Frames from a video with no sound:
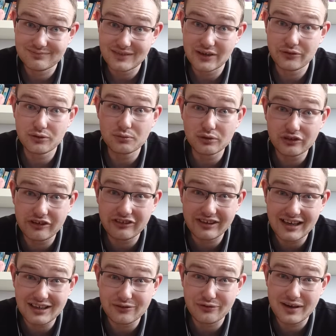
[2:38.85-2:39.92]
If you want to
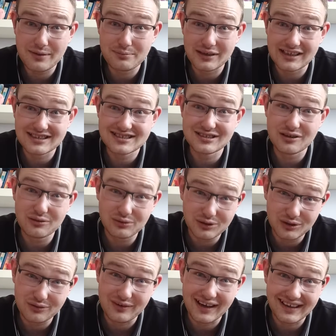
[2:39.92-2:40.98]
stay in the fan base, don't
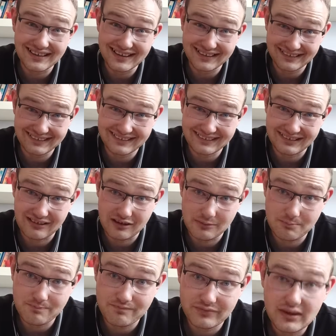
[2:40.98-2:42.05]
do that next time.